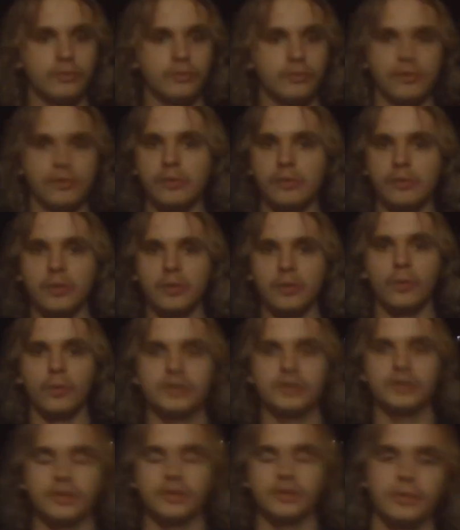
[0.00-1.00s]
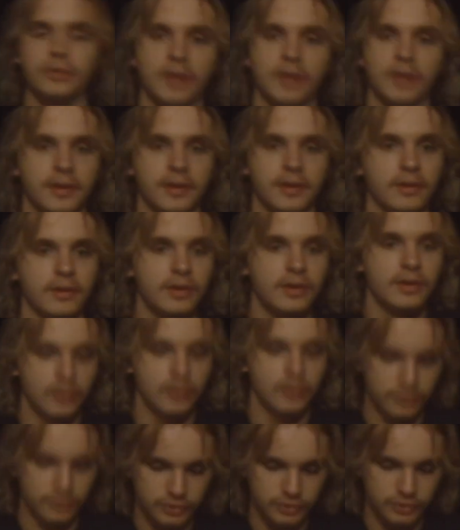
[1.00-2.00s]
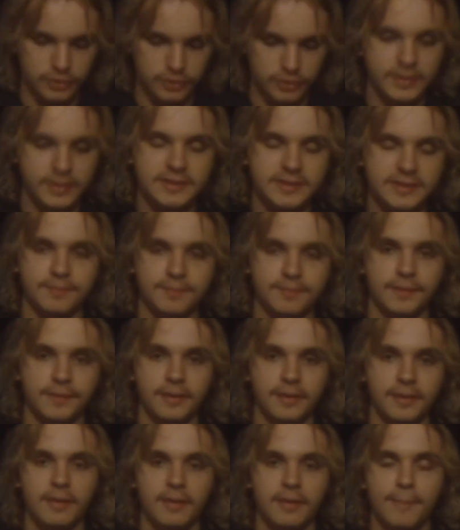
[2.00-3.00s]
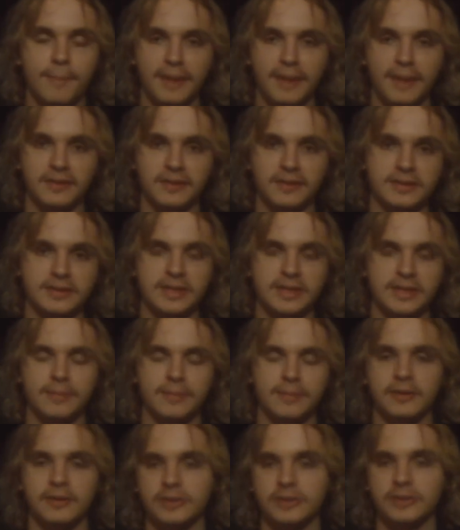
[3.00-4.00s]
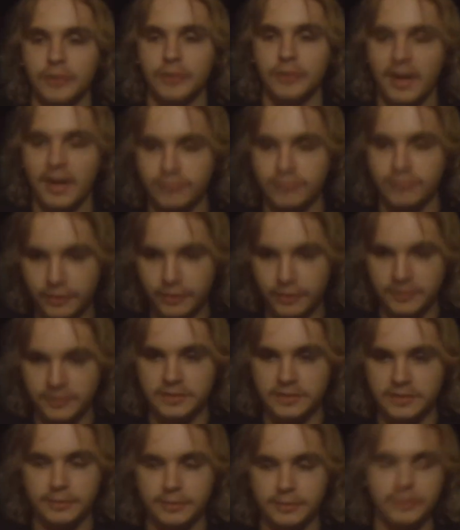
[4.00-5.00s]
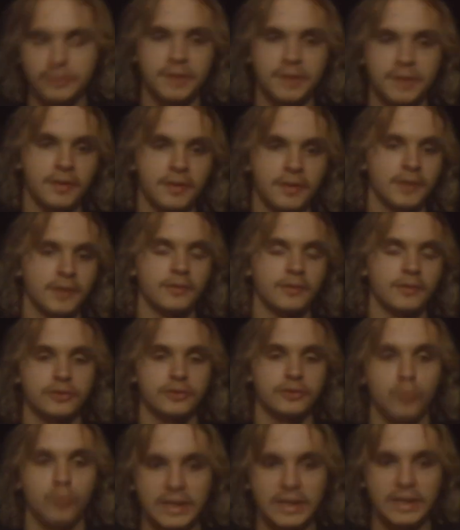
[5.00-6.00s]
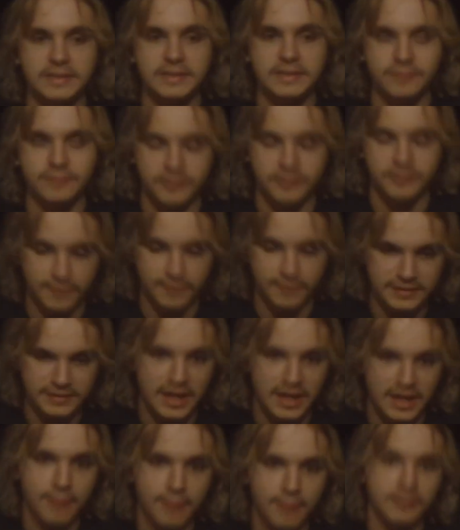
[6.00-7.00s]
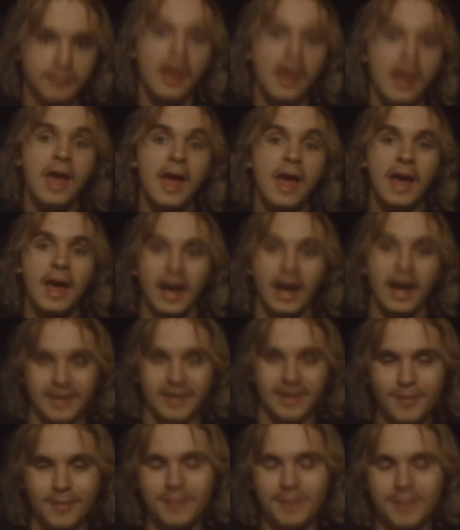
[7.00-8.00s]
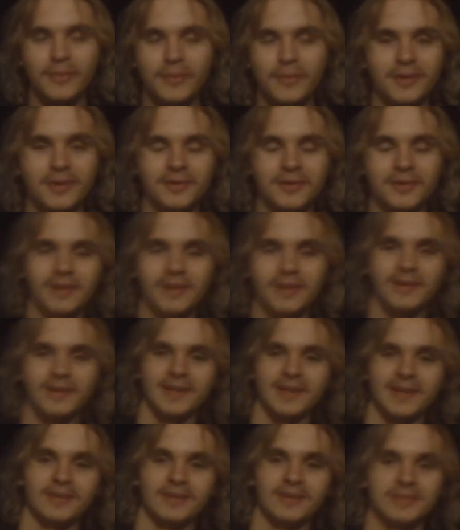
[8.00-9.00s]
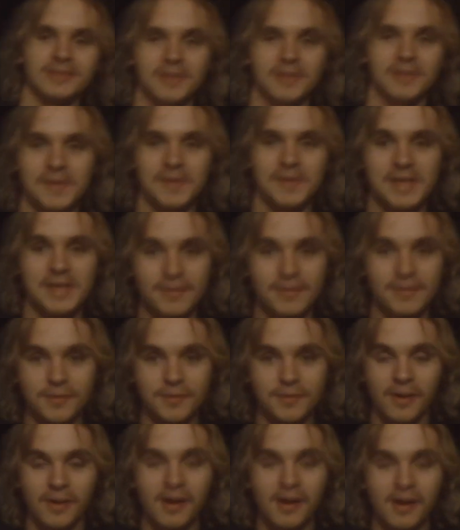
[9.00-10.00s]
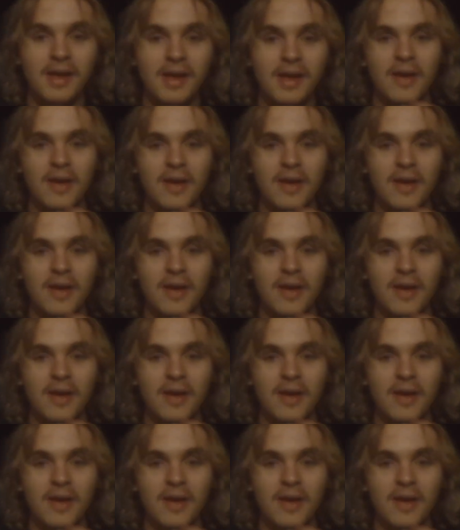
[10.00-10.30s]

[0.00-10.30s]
don't know what to do. Like, you're just doing something mindlessly because you have nothing to be doing right now. You're just waiting for something to happen. And that might be what you're doing right now. So if you are,